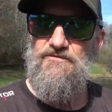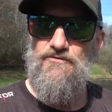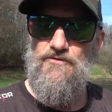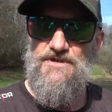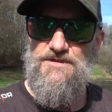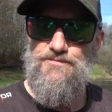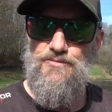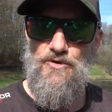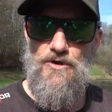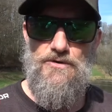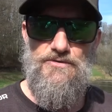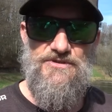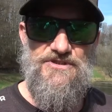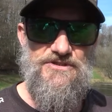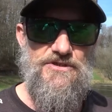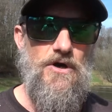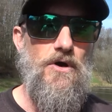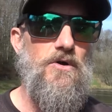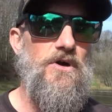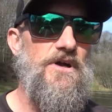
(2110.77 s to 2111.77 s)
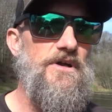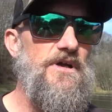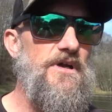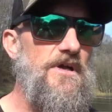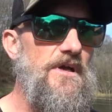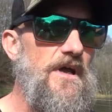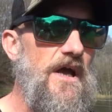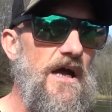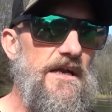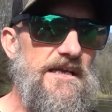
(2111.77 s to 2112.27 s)
for his brood stock,
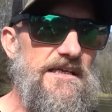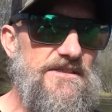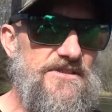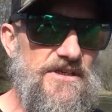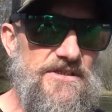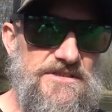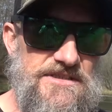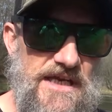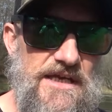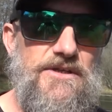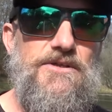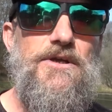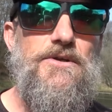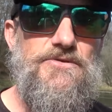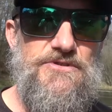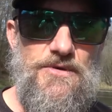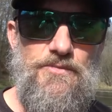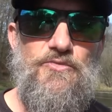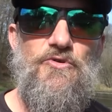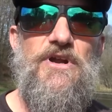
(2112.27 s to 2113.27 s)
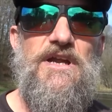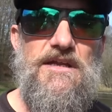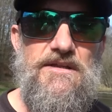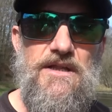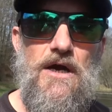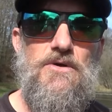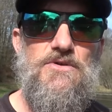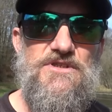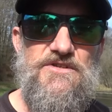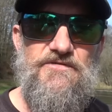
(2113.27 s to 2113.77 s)
and he's continued to breed
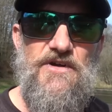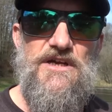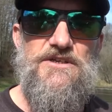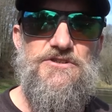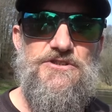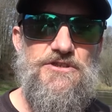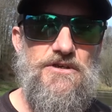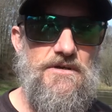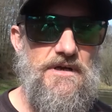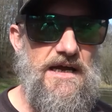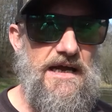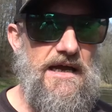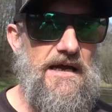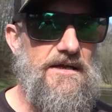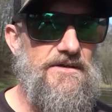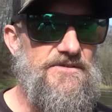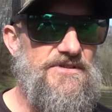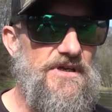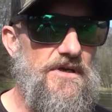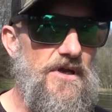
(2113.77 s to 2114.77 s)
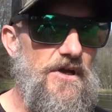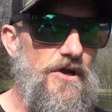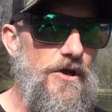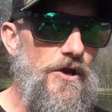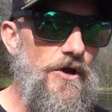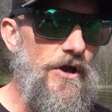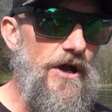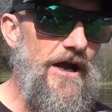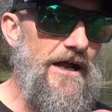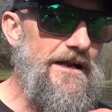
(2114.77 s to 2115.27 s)
those fish. And
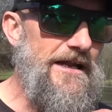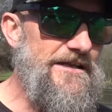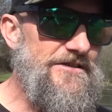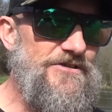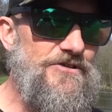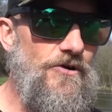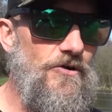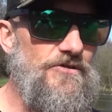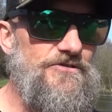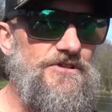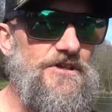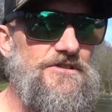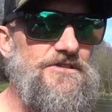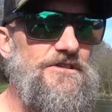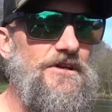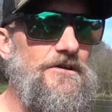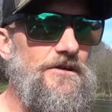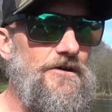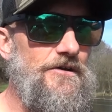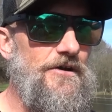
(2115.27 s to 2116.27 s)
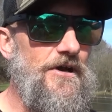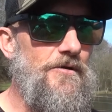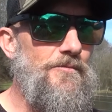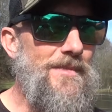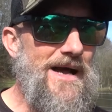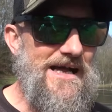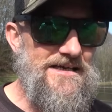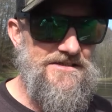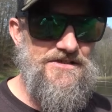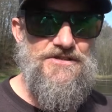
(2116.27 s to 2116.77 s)
it's not just a
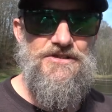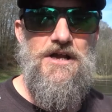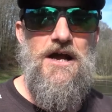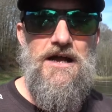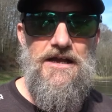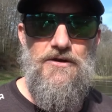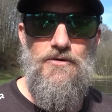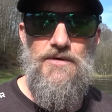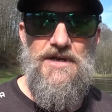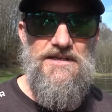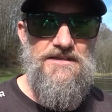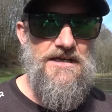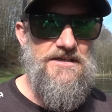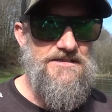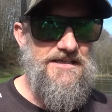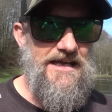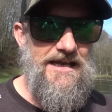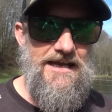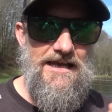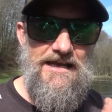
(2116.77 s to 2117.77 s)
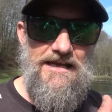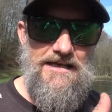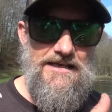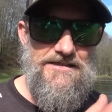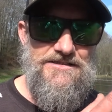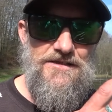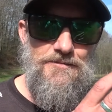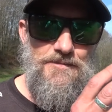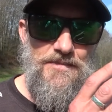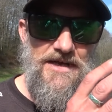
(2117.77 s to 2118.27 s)
mass scale. He does it.
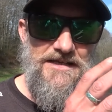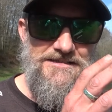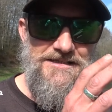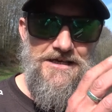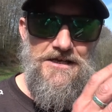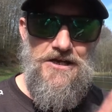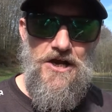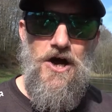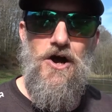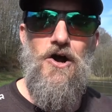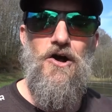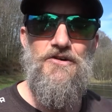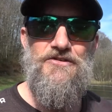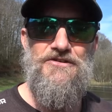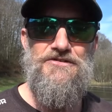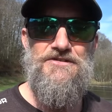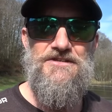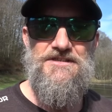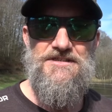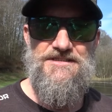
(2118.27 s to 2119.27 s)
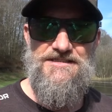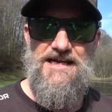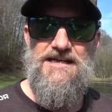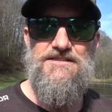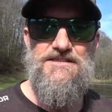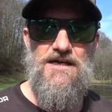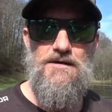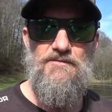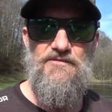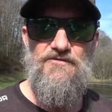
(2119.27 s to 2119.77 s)
It's a garden
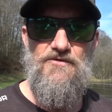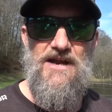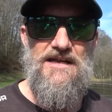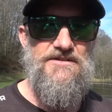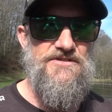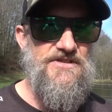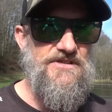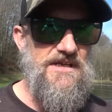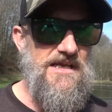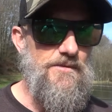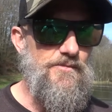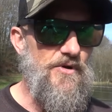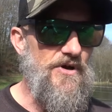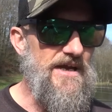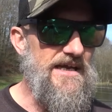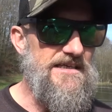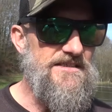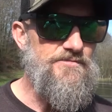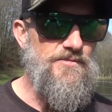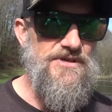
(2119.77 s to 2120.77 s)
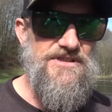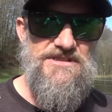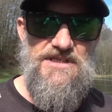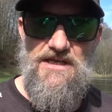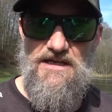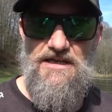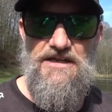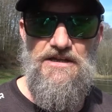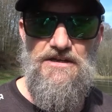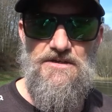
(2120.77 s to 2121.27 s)
setup for Anthony, but he's
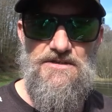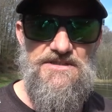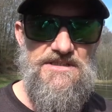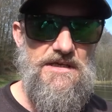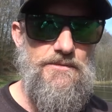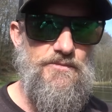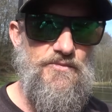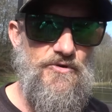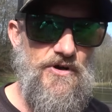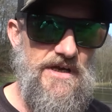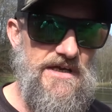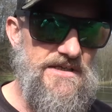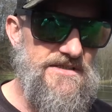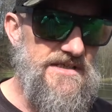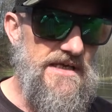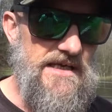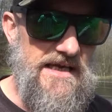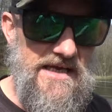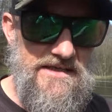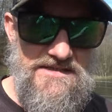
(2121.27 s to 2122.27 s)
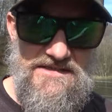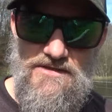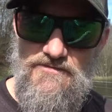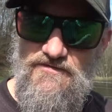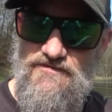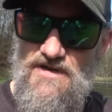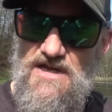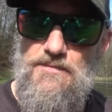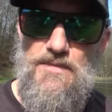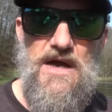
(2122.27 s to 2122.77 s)
meticulous. He breeds. He gets the
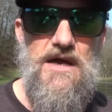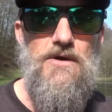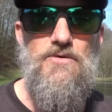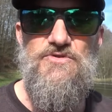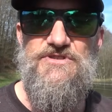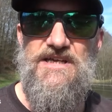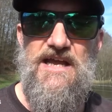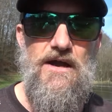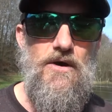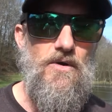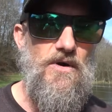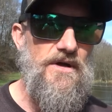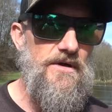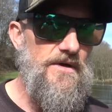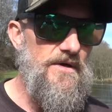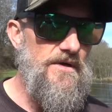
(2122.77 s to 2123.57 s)
females out,